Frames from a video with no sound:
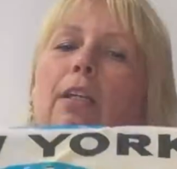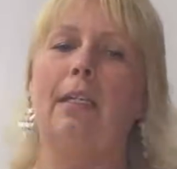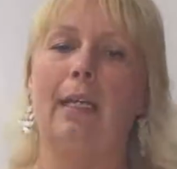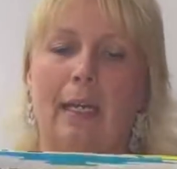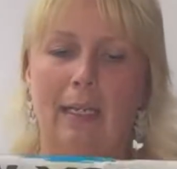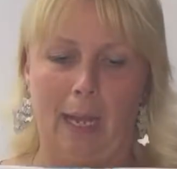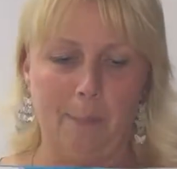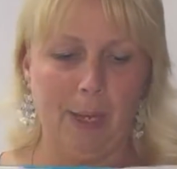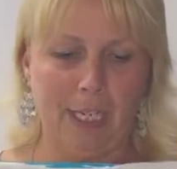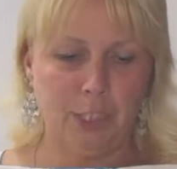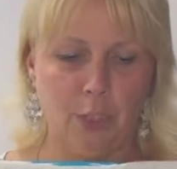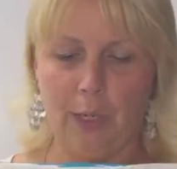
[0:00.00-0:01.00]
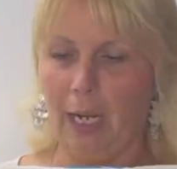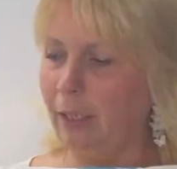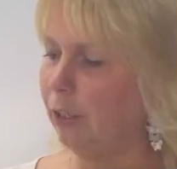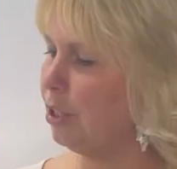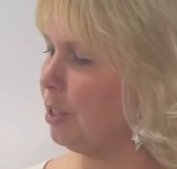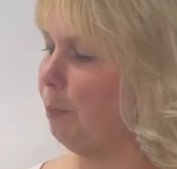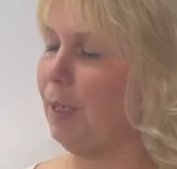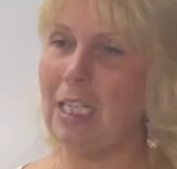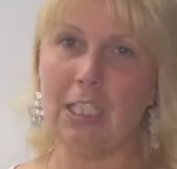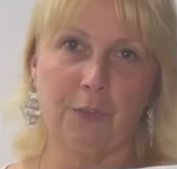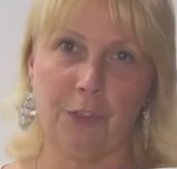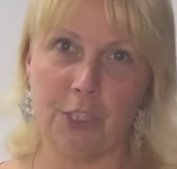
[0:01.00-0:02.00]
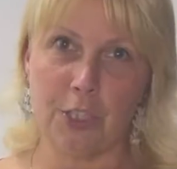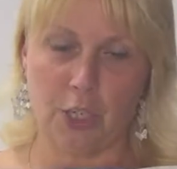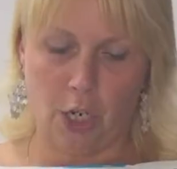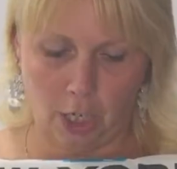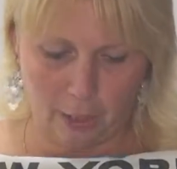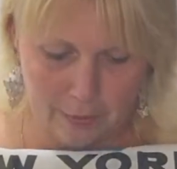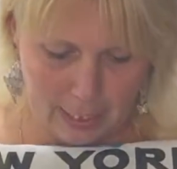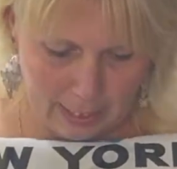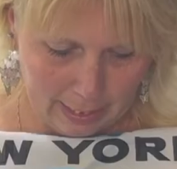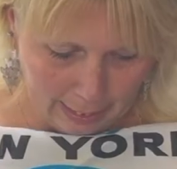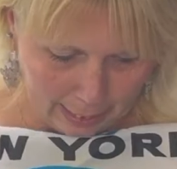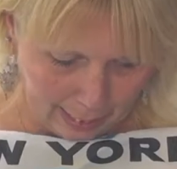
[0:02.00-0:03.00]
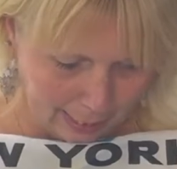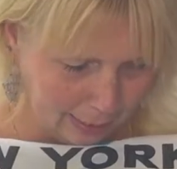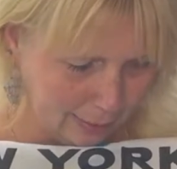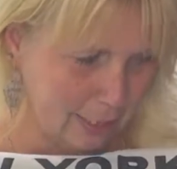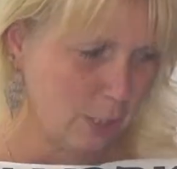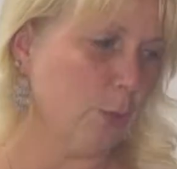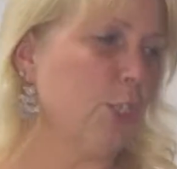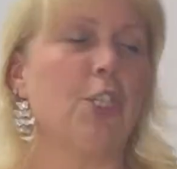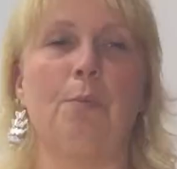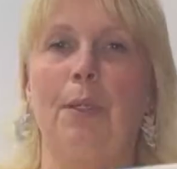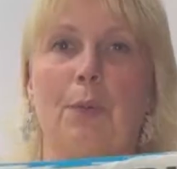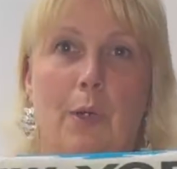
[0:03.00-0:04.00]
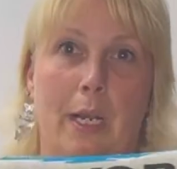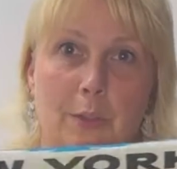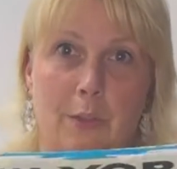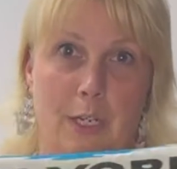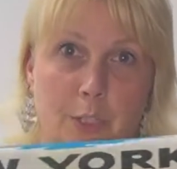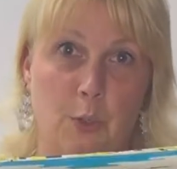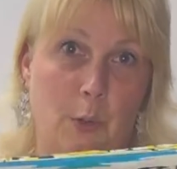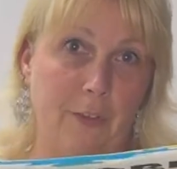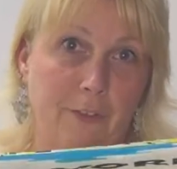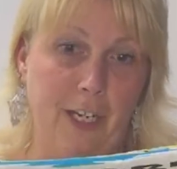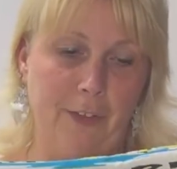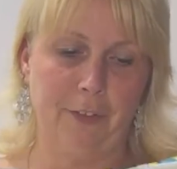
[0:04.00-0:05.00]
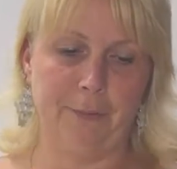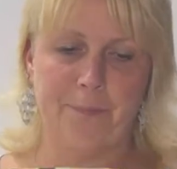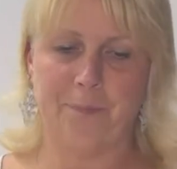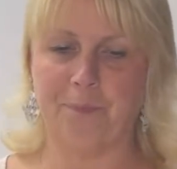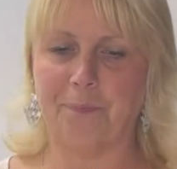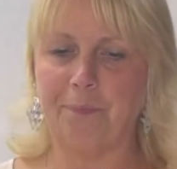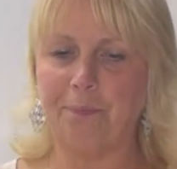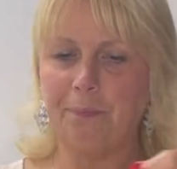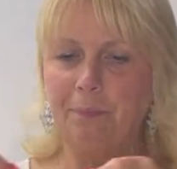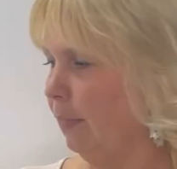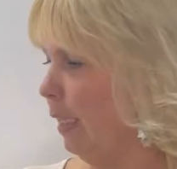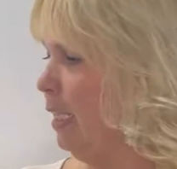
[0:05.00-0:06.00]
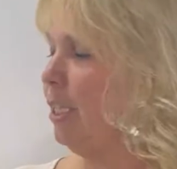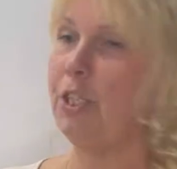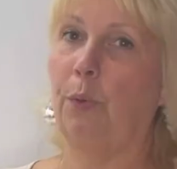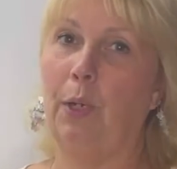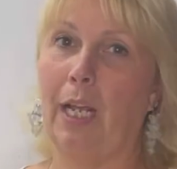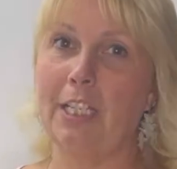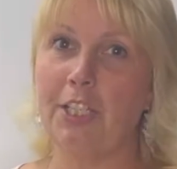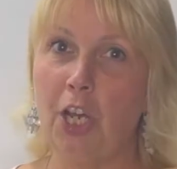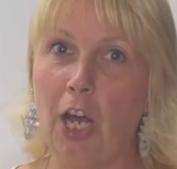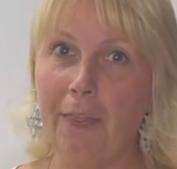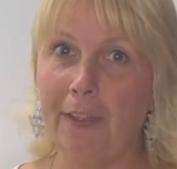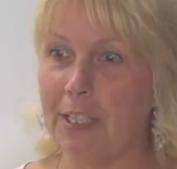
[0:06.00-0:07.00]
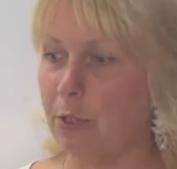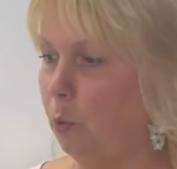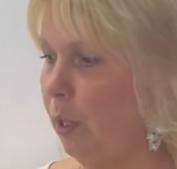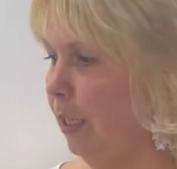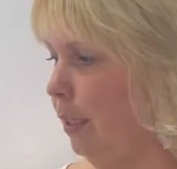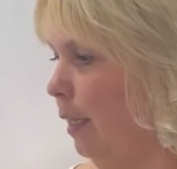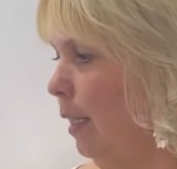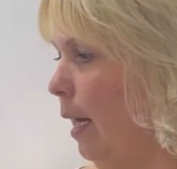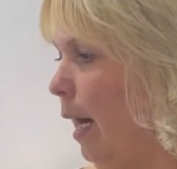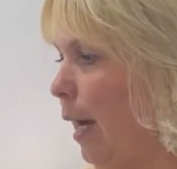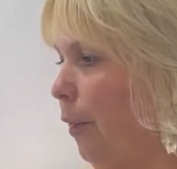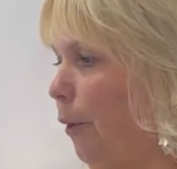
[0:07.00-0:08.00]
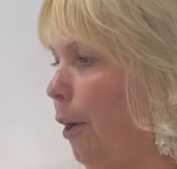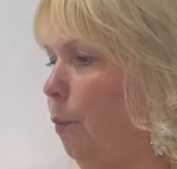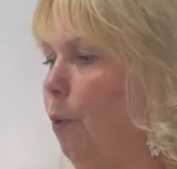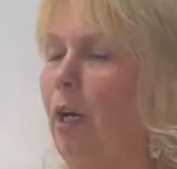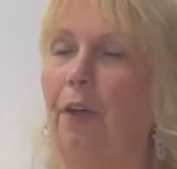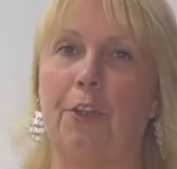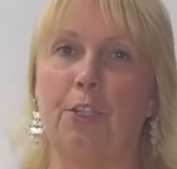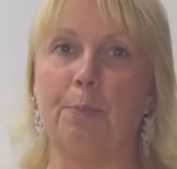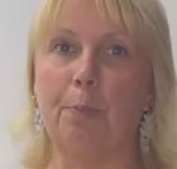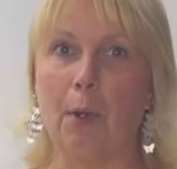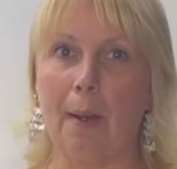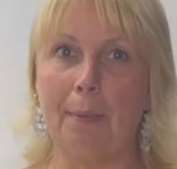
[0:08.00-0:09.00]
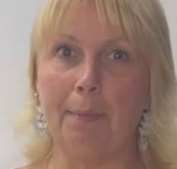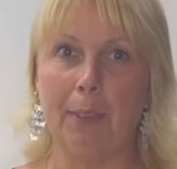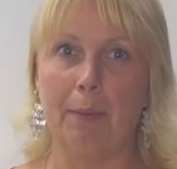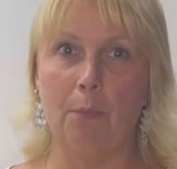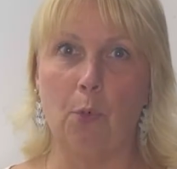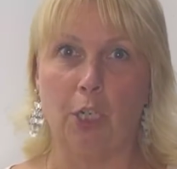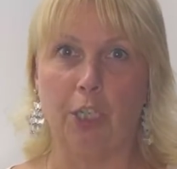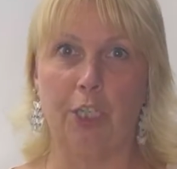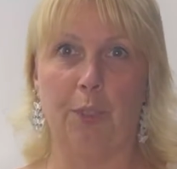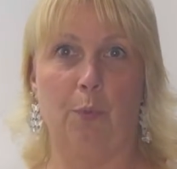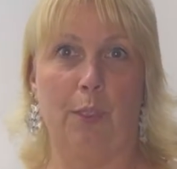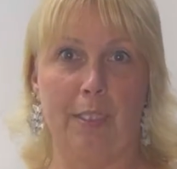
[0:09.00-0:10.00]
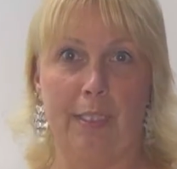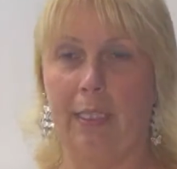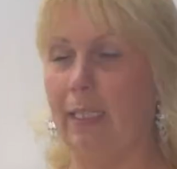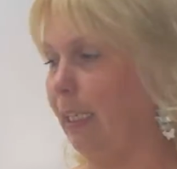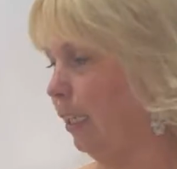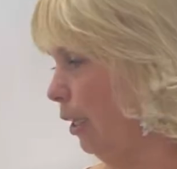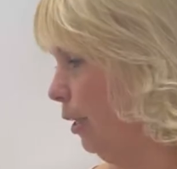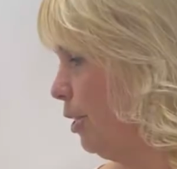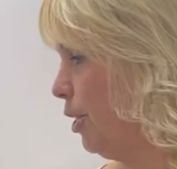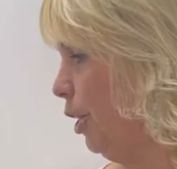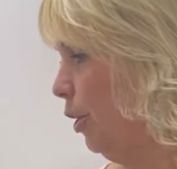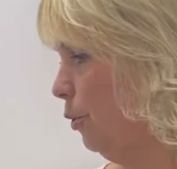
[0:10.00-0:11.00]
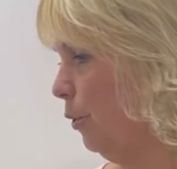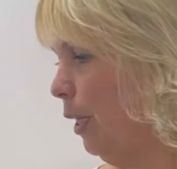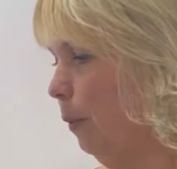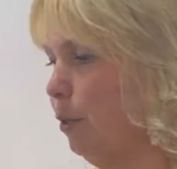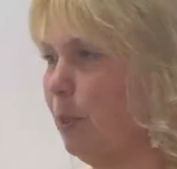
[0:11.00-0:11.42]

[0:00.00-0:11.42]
get, I paid $2 a piece for the scarves, and this one should be right around $25. So when I saw this one, I thought, well, there's probably more good ones in here. So there